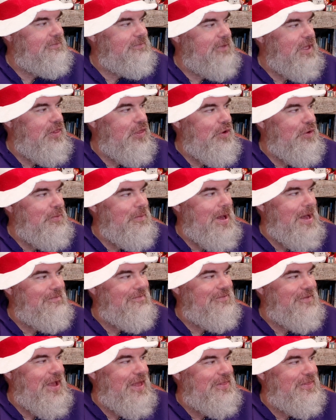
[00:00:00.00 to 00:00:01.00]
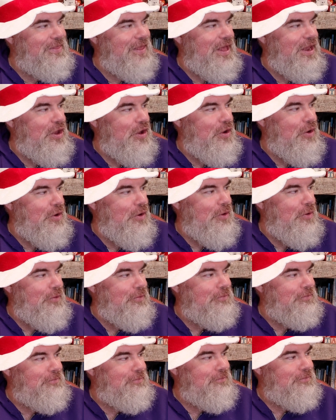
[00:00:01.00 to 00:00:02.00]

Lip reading: Hello, my friends. Hello,